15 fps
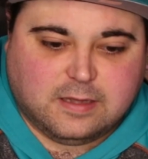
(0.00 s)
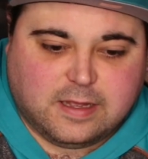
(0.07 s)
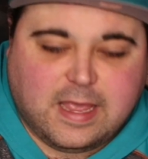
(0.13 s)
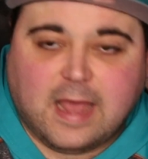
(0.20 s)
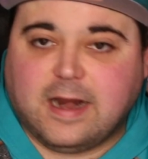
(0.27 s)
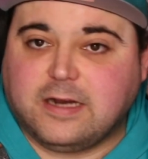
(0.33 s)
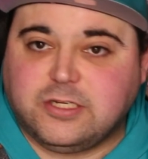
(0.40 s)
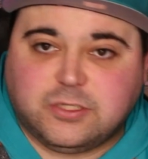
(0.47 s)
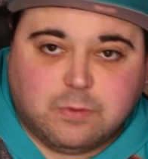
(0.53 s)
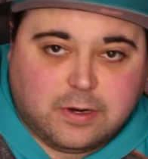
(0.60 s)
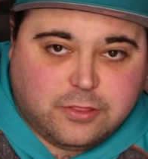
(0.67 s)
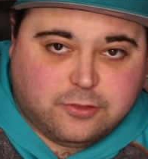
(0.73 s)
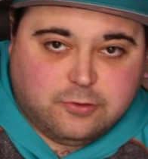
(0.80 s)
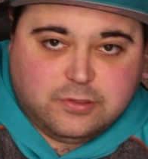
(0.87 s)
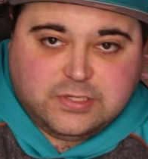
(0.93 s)
Again, I just
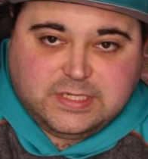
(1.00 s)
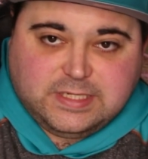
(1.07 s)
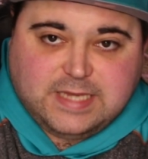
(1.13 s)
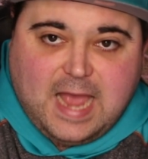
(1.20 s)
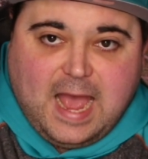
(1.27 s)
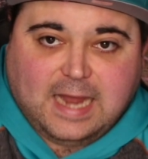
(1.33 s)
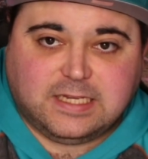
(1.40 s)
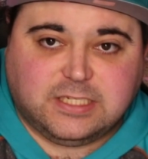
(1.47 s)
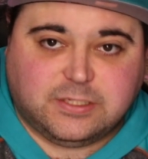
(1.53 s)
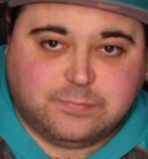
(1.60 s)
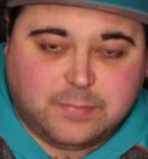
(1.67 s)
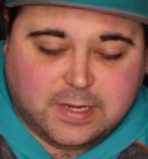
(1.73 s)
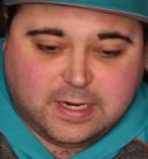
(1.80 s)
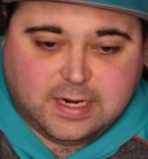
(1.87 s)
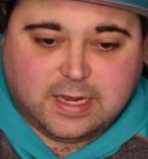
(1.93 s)
went through the stats,
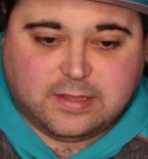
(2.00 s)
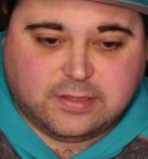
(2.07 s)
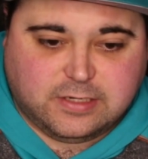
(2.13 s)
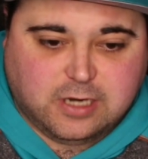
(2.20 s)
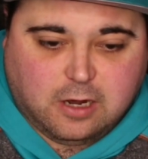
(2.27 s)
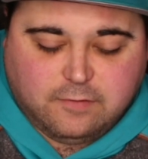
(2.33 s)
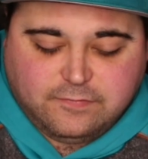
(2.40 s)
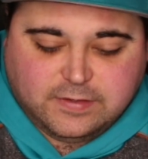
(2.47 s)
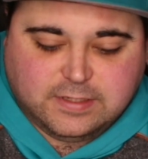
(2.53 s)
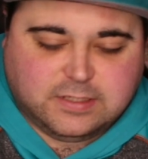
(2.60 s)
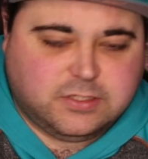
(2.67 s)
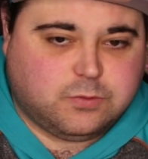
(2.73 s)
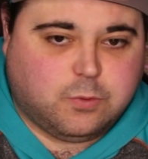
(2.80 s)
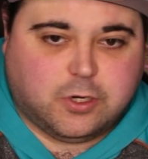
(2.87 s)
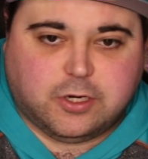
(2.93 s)
but the
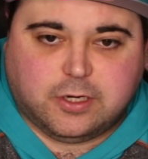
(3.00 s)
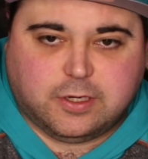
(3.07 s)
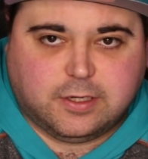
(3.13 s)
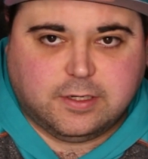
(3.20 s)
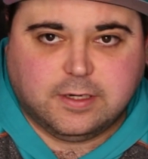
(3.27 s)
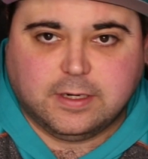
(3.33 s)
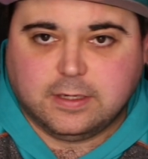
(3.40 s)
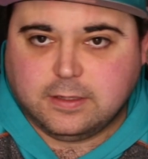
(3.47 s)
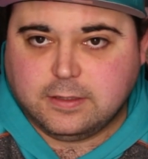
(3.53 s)
Dolphins were,